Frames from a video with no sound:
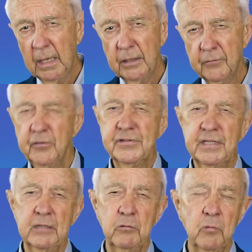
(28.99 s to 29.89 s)
The first
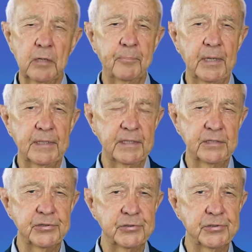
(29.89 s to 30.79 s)
thing that we want to pay
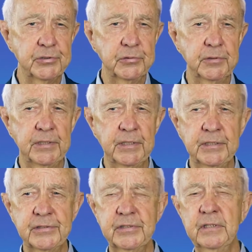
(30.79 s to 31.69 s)
attention to
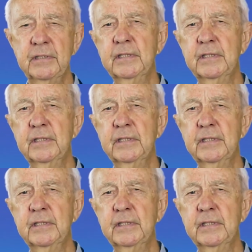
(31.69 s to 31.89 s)
is